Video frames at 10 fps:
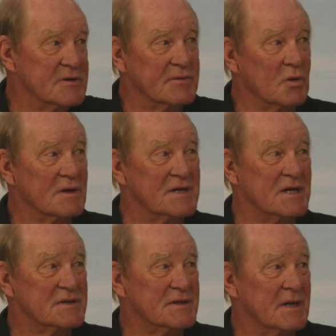First of all, a
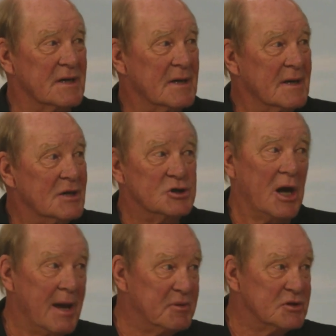Test
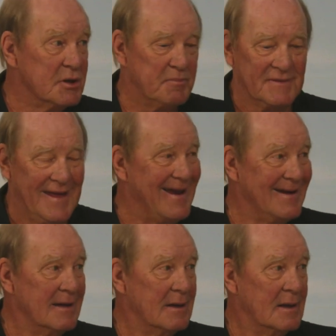Championship, but
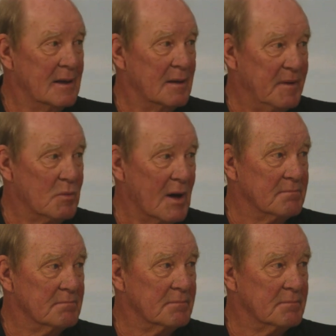then the big one.